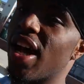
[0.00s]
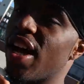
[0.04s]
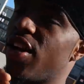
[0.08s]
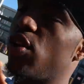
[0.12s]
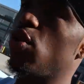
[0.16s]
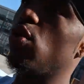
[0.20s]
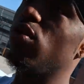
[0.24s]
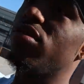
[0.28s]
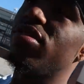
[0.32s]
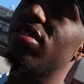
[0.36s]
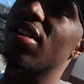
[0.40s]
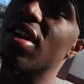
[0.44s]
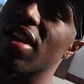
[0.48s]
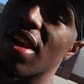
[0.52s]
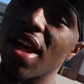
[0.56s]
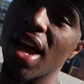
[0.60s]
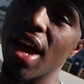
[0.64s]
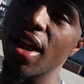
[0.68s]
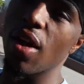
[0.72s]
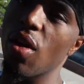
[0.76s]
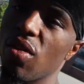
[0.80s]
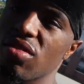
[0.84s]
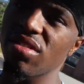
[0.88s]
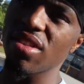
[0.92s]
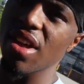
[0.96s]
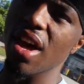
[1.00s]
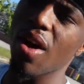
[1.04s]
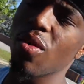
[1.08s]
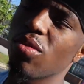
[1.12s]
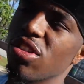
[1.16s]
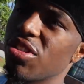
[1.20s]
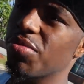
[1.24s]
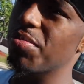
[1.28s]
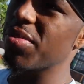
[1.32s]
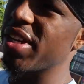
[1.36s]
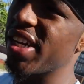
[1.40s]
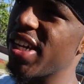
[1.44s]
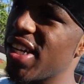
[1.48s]
I do see a line outside,
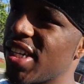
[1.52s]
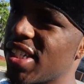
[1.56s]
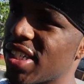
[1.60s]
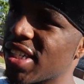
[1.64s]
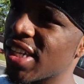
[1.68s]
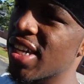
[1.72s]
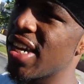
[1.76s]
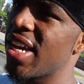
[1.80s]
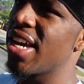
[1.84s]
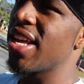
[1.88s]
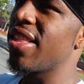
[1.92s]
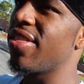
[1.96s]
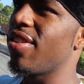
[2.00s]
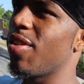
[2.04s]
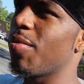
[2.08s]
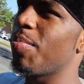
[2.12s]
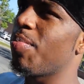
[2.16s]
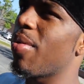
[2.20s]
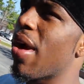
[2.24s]
which means they're